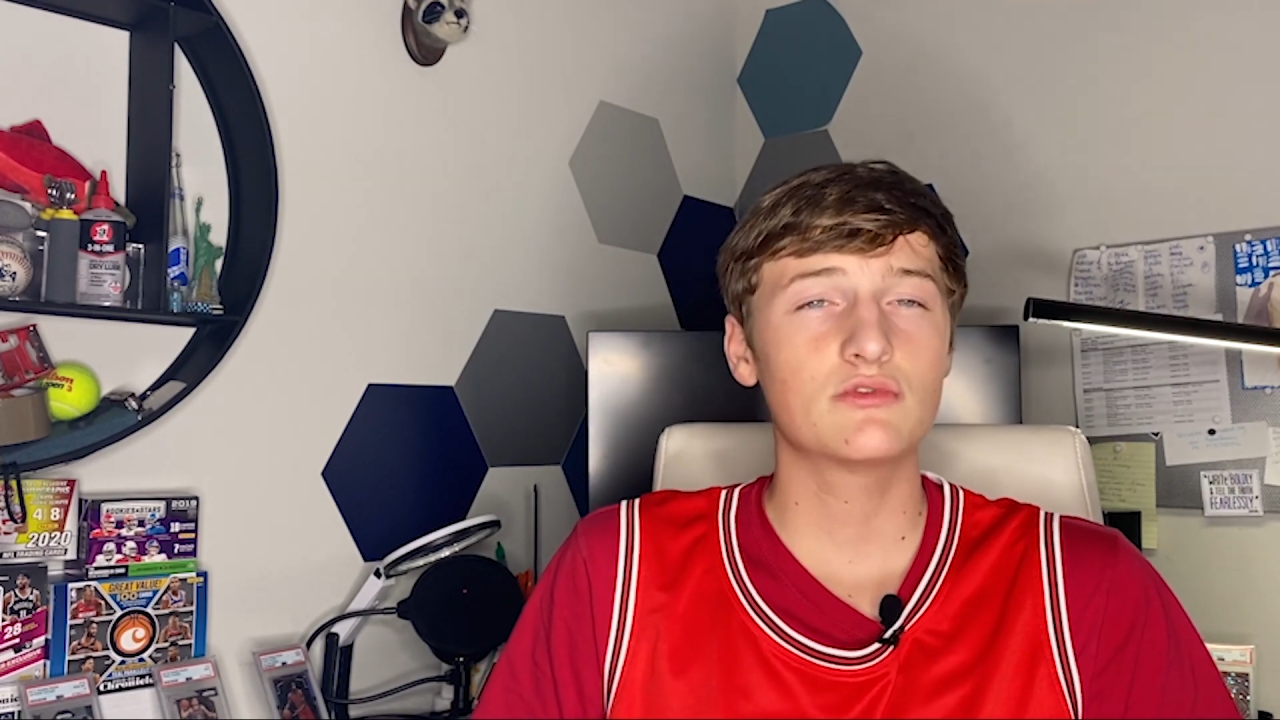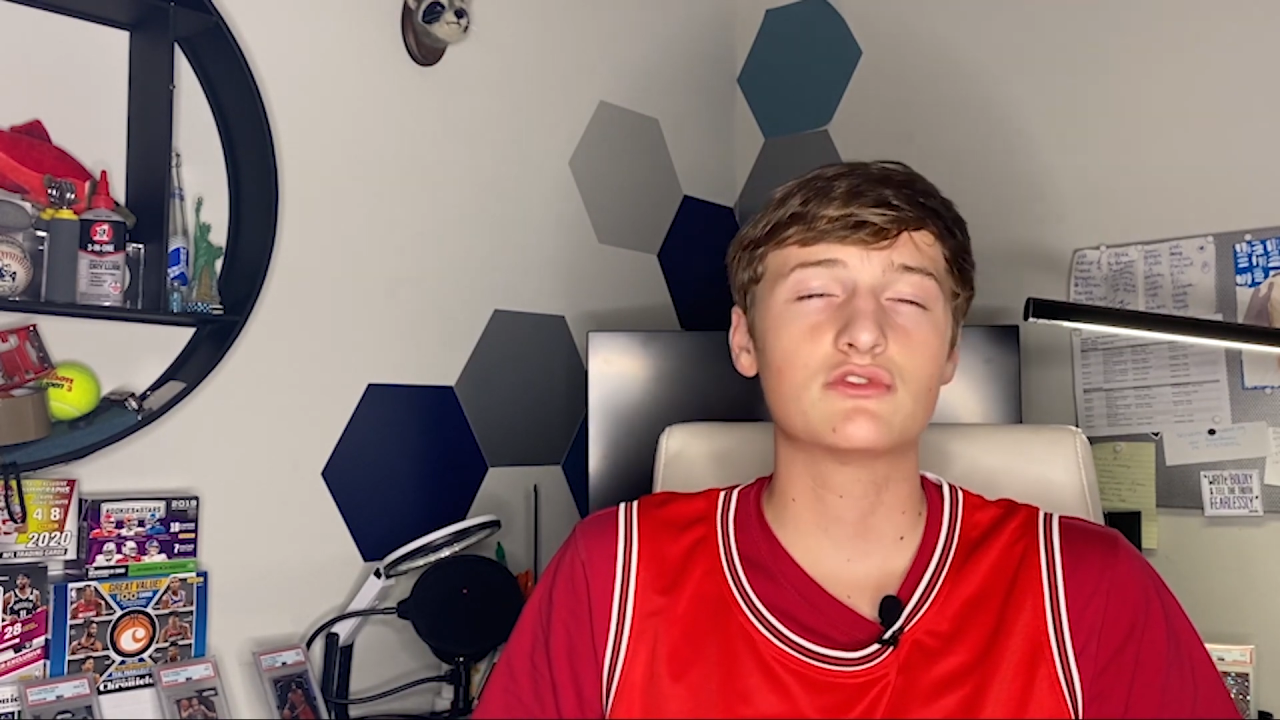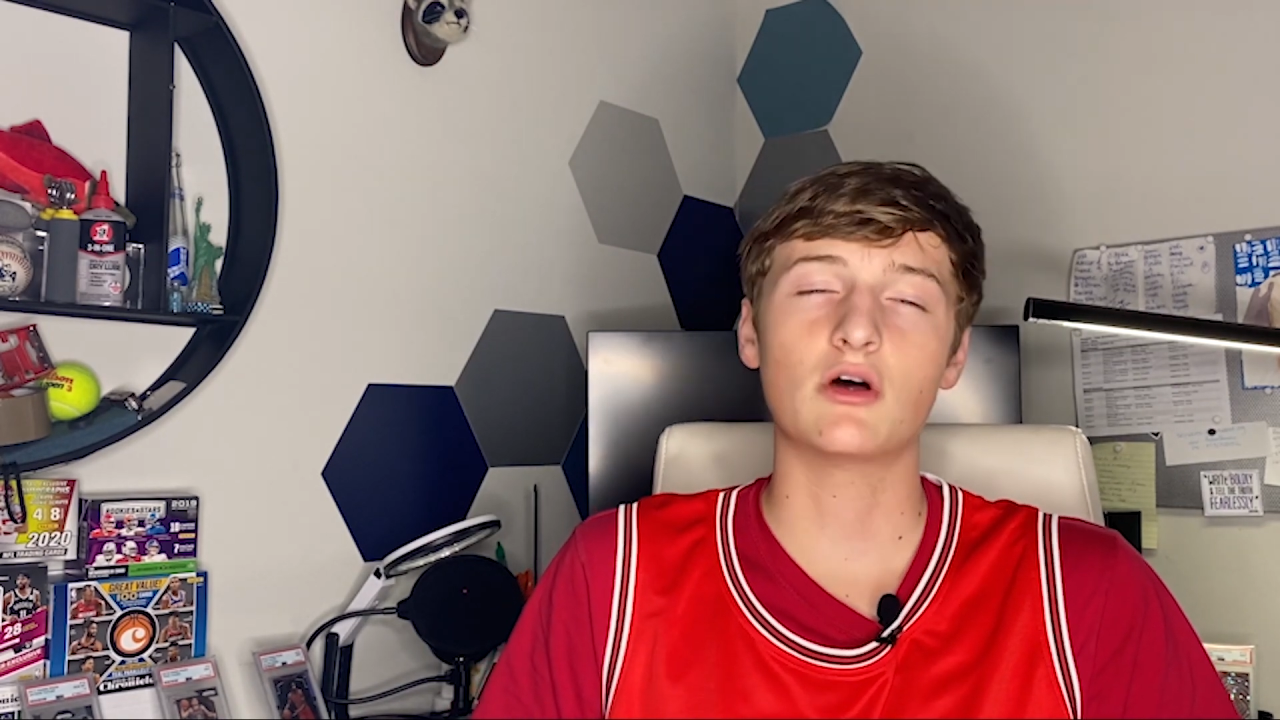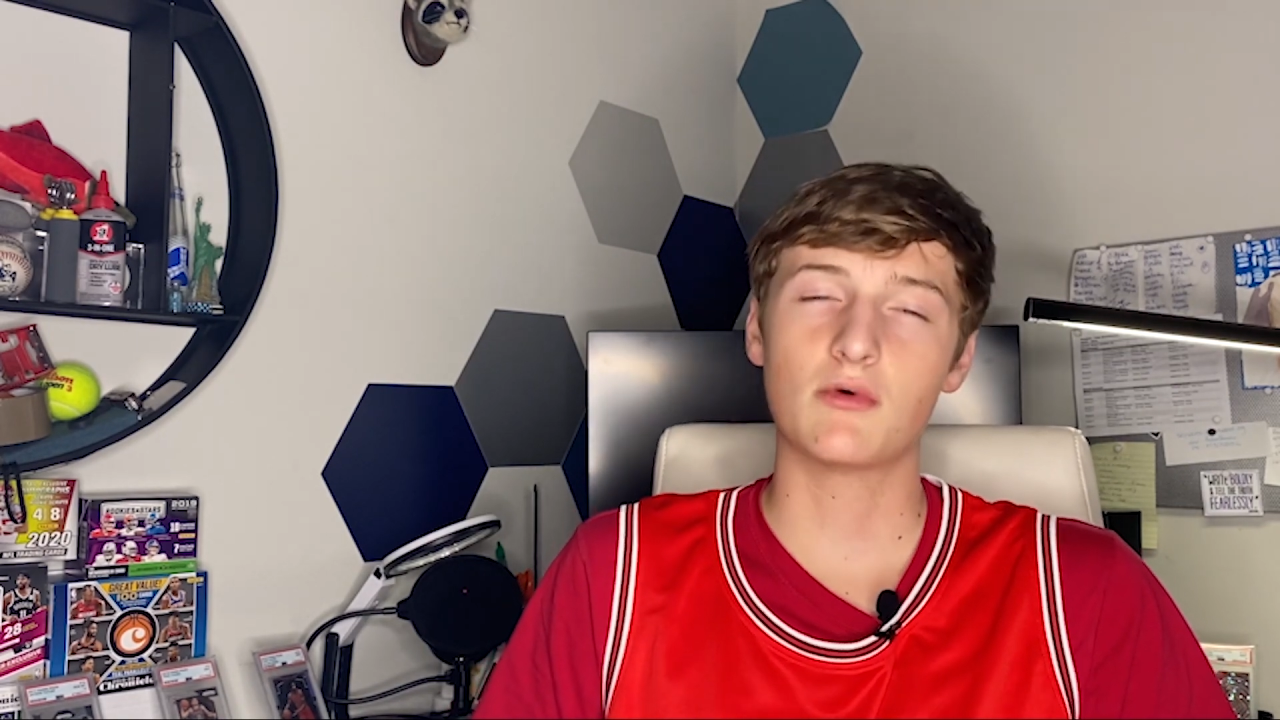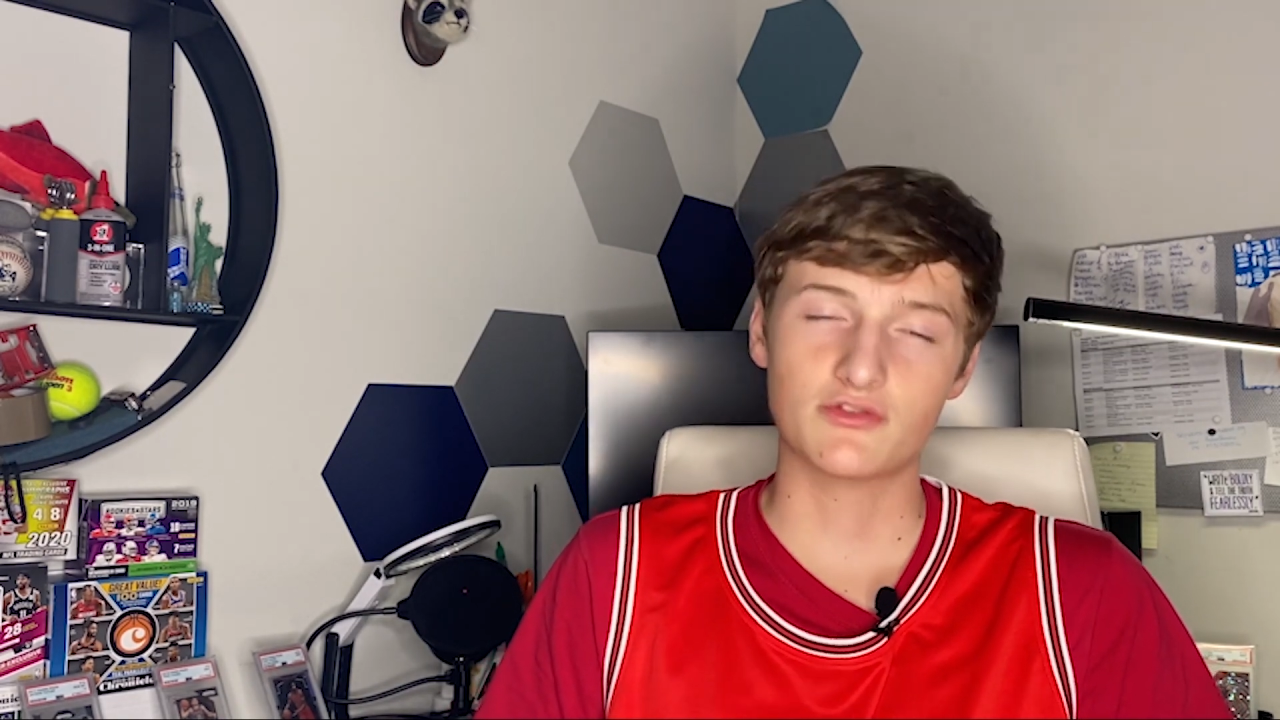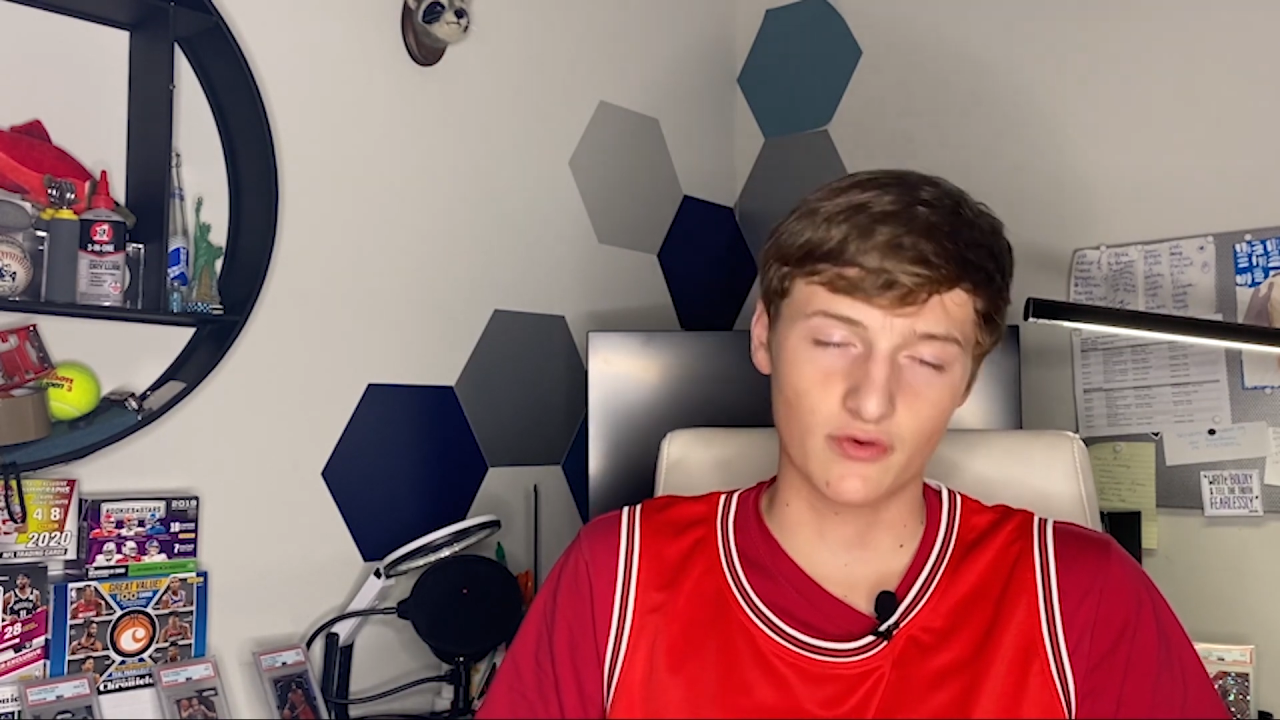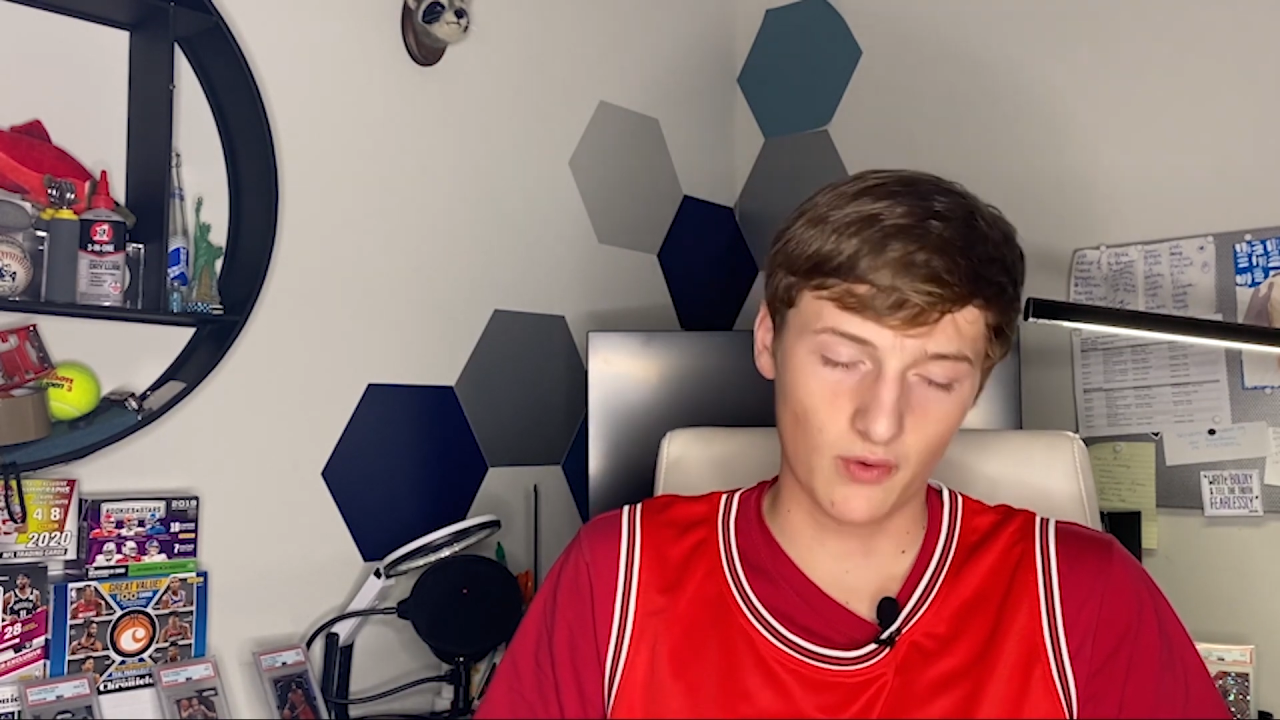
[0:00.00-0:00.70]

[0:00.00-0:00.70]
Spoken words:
so much for